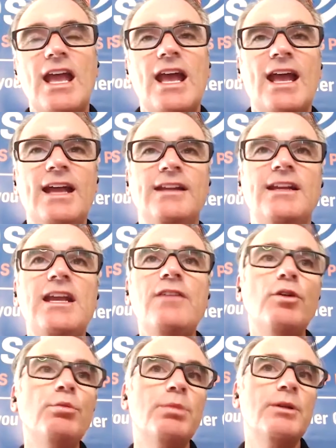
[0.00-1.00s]
And
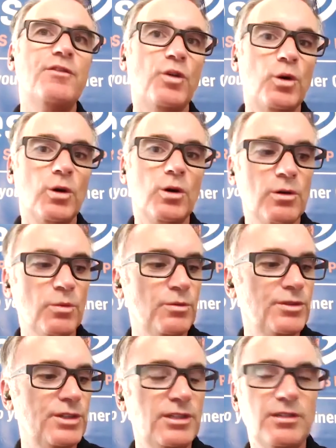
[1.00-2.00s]
even before
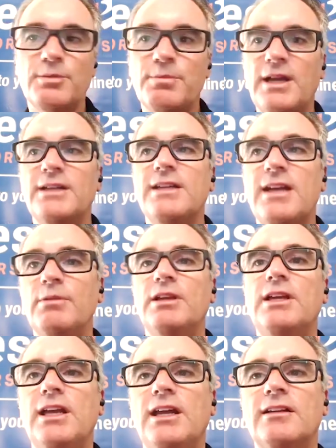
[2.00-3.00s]
the, you know the
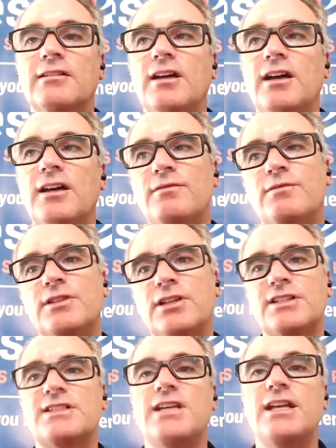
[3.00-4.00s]
pandemic hit, I've
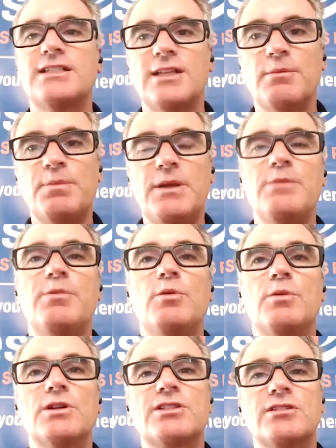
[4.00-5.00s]
got a sense that
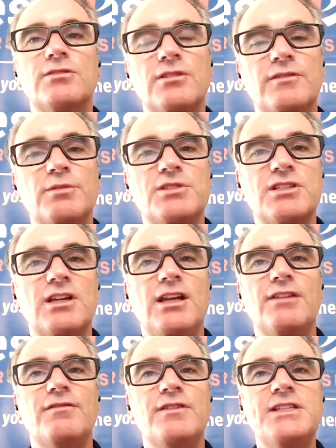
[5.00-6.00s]
people were sort of there was a
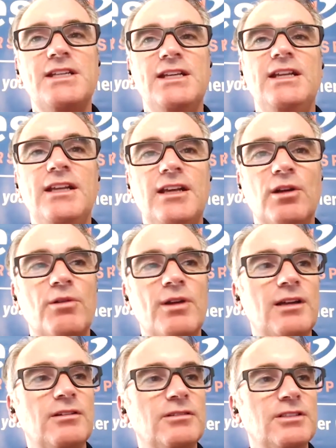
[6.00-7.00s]
lot of fatigue
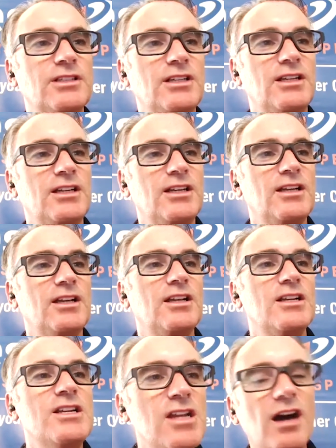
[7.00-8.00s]
around
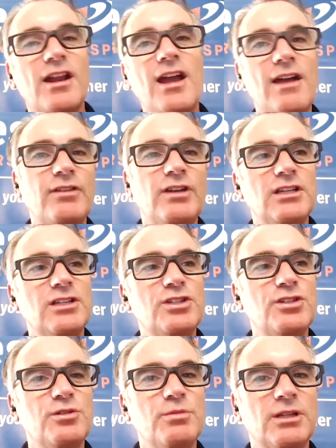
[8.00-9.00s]
not having
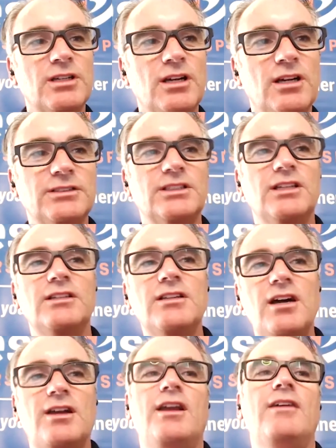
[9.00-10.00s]
human contact,
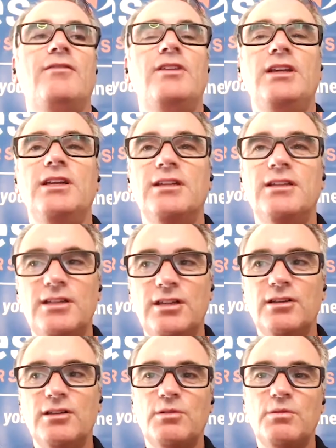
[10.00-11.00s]
not having
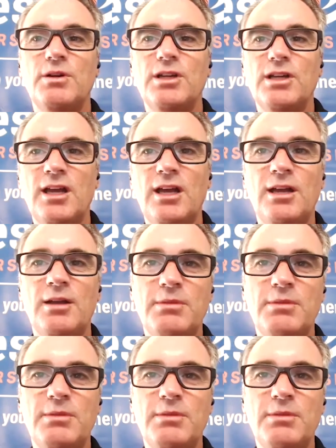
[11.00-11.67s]
you know uh,